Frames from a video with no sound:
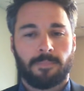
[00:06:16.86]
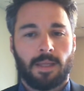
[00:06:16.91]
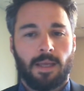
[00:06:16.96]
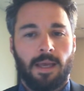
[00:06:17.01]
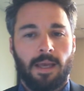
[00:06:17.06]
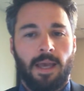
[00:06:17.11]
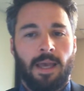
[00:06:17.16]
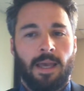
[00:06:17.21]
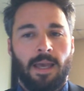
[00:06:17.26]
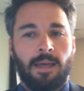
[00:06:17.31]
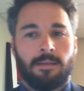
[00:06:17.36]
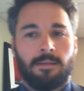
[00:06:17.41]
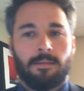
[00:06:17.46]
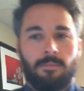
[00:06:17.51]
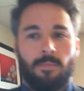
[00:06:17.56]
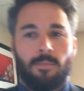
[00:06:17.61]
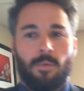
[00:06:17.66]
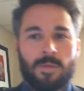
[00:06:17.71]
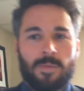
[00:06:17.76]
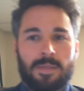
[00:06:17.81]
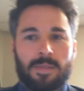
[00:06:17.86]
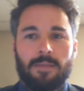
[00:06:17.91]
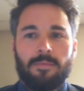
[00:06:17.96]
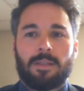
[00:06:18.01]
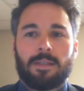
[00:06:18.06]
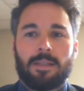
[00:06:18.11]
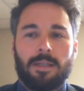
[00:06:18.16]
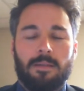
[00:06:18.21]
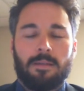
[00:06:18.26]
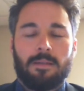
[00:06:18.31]
And more
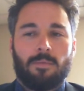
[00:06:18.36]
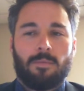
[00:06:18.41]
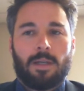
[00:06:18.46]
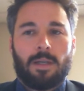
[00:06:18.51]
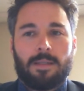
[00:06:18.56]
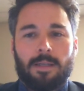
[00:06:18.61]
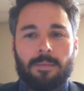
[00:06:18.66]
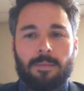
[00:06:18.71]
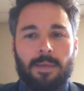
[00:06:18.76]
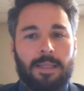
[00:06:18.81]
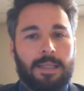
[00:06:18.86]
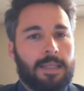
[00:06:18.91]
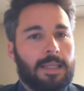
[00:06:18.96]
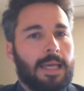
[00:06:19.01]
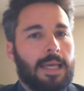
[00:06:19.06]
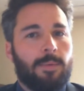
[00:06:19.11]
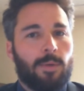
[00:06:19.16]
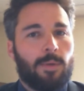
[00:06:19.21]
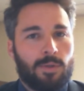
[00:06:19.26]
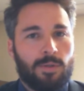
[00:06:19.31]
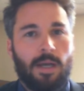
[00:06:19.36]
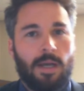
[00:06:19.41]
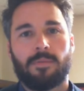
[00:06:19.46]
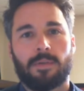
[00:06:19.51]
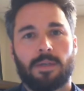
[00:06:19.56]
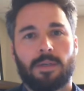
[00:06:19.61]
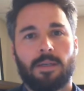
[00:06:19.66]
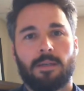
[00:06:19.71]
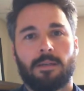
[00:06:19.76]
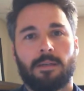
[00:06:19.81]
specifically, we're going to talk about labor
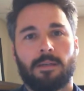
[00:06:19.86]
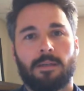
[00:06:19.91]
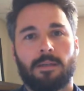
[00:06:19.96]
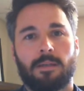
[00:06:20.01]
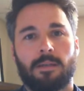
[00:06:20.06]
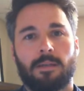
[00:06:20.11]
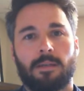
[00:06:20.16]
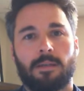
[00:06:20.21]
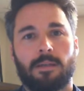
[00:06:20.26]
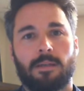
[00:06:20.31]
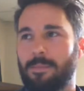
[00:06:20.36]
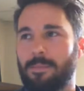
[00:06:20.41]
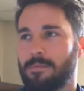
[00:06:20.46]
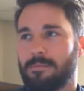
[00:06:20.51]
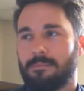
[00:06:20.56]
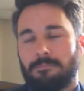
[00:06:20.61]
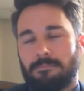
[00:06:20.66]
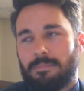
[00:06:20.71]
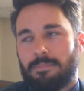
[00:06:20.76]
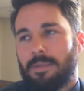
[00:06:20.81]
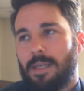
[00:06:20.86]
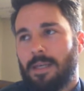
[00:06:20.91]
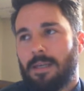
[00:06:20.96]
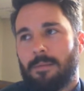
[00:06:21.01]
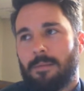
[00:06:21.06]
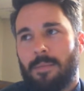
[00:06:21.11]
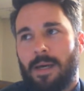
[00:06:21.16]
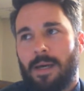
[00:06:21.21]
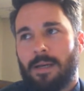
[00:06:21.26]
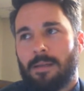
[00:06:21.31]
trafficking. Now, most people think
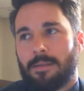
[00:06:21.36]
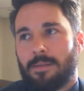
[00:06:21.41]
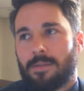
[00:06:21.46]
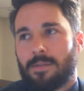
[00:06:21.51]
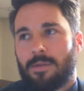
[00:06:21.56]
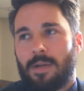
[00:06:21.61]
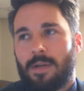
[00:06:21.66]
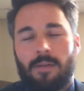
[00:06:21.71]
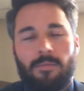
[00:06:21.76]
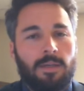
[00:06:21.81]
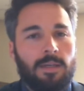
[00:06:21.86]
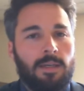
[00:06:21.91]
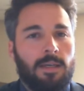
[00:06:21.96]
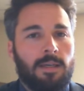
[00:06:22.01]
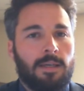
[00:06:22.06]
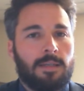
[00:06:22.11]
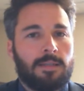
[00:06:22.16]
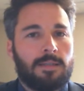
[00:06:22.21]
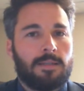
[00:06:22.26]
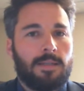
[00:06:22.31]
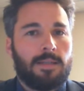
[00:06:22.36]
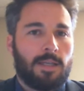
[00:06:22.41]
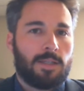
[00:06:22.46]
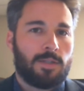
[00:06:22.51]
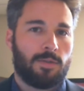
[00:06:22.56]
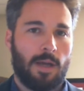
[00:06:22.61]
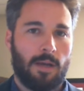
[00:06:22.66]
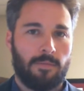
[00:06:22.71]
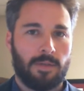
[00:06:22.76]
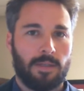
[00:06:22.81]
about trafficking as sex
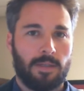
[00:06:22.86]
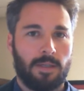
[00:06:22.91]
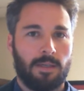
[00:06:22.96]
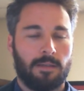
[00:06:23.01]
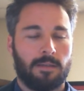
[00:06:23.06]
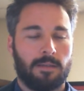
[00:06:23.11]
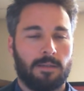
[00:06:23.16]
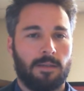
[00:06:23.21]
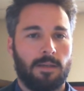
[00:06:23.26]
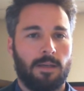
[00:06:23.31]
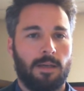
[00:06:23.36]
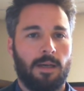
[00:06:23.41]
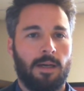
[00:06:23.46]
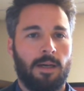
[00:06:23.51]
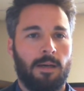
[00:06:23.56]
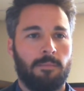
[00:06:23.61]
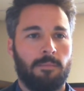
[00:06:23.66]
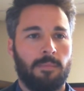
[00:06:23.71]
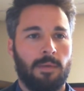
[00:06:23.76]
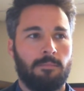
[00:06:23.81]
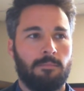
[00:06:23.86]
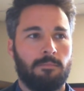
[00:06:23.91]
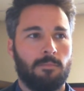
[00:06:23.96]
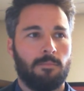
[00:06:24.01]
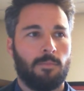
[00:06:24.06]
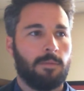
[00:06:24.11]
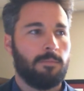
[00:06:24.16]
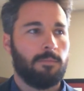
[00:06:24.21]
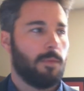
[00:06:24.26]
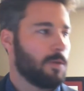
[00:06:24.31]
trafficking. And
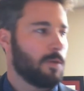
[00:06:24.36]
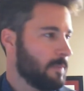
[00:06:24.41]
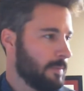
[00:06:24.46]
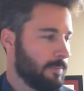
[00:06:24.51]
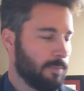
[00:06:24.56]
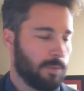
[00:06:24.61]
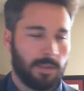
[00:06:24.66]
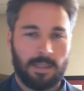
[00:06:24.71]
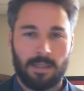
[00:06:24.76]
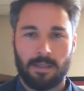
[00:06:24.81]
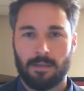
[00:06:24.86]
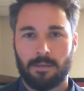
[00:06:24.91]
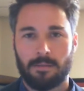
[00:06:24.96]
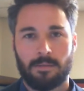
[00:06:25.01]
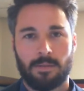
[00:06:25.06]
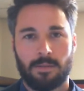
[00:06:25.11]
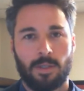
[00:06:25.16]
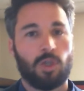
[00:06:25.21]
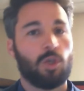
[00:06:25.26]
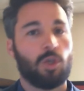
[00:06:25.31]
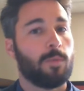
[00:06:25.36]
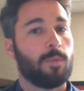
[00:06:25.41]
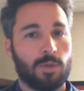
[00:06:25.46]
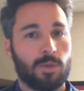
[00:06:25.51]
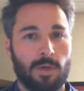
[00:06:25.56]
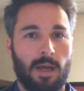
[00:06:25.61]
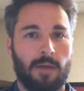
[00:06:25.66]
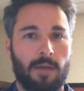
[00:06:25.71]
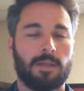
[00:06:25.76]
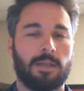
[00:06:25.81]
when most people hear human
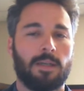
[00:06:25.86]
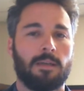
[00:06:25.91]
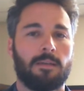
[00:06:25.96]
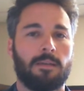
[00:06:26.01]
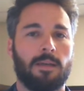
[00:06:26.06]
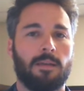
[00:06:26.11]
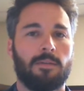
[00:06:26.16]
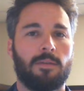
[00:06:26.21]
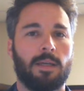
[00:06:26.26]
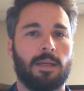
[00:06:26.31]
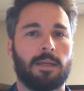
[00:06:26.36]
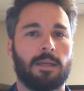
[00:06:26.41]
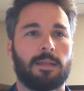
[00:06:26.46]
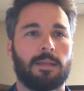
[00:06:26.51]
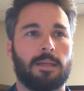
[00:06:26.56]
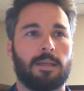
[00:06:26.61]
trafficking, they think